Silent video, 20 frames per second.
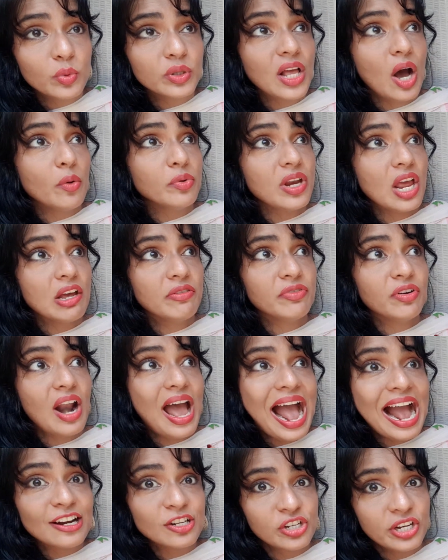without ever
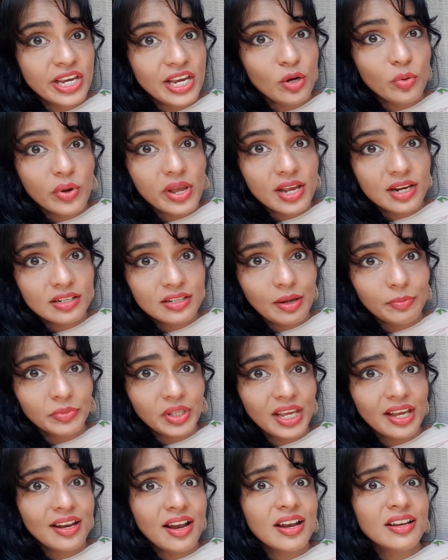actually looking at
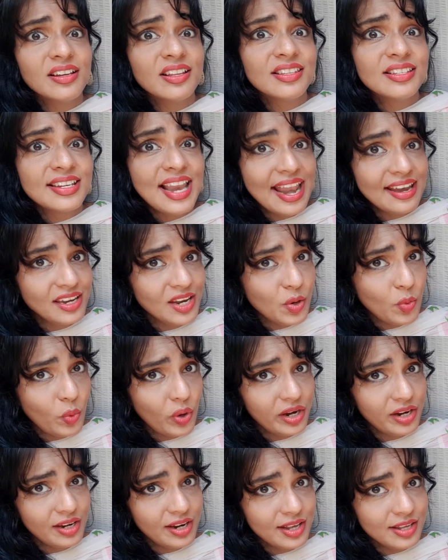something and understanding what it